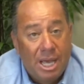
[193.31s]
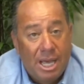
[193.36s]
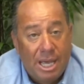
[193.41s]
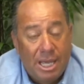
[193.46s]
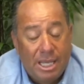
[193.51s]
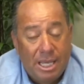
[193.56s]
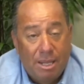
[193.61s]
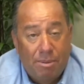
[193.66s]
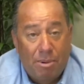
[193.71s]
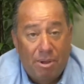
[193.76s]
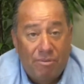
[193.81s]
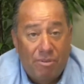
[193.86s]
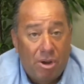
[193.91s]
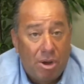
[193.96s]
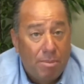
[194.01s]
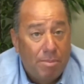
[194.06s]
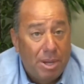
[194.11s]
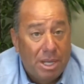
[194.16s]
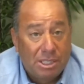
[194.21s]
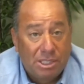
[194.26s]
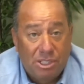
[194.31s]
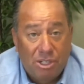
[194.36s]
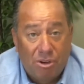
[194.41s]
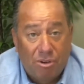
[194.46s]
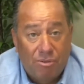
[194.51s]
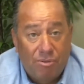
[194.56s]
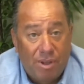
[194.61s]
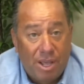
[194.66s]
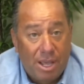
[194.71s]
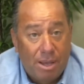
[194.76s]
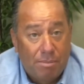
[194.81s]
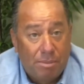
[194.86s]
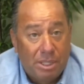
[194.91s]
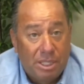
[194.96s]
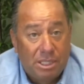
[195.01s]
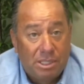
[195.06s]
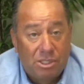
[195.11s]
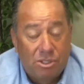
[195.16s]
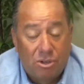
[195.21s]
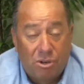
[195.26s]
Again, my very best to your
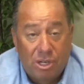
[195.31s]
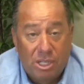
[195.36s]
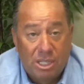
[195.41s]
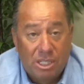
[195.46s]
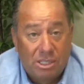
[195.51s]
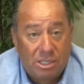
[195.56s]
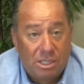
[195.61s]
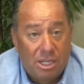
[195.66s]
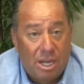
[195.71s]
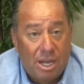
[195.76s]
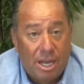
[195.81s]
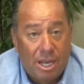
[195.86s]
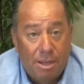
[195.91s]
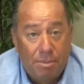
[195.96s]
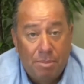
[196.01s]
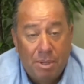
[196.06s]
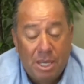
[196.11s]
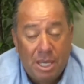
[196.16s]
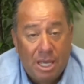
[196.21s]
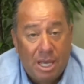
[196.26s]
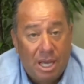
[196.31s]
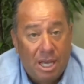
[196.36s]
families during this time.